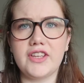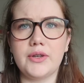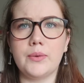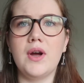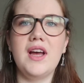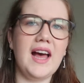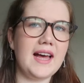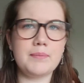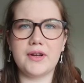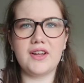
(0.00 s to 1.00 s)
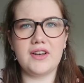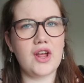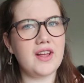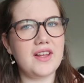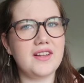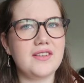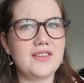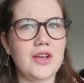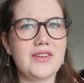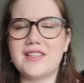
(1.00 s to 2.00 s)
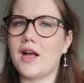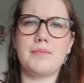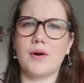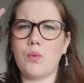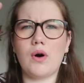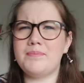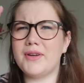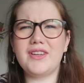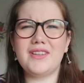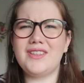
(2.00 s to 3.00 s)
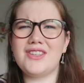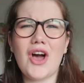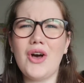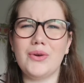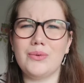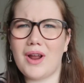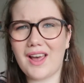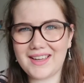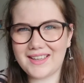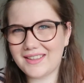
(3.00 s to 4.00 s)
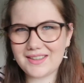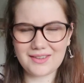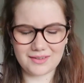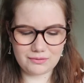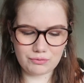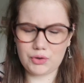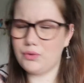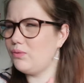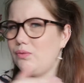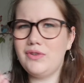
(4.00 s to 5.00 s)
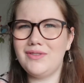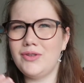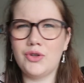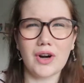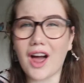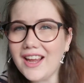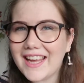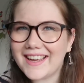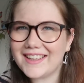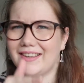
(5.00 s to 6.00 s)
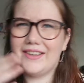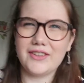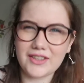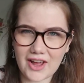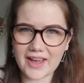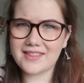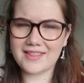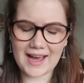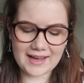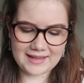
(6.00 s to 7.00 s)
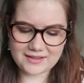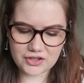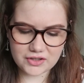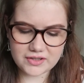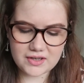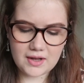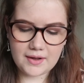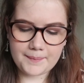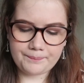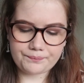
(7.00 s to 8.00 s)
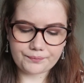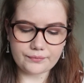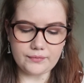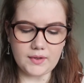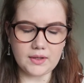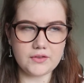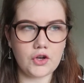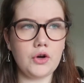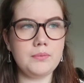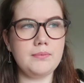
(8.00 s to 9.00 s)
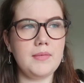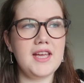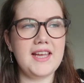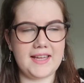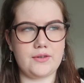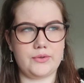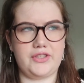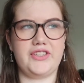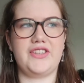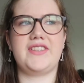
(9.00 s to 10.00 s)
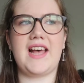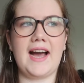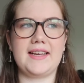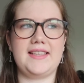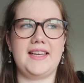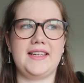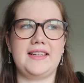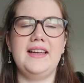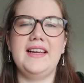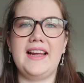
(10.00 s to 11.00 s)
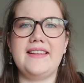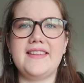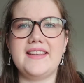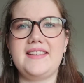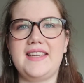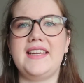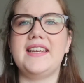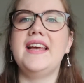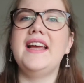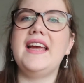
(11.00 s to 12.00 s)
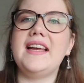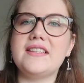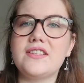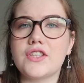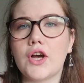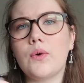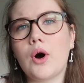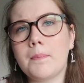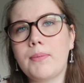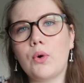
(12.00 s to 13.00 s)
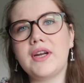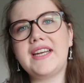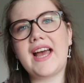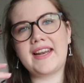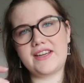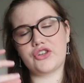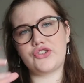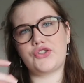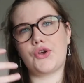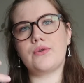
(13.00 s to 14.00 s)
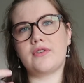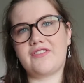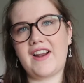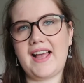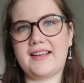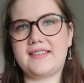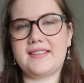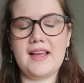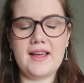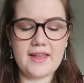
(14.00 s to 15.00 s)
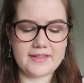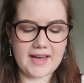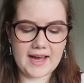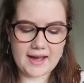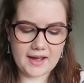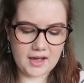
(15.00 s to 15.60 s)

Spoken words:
you, but Loki's like, but what, but no, like, you're lying, like that. It's just, Tom Hiddleston's acting in this scene is so on point, and it just so reflects that,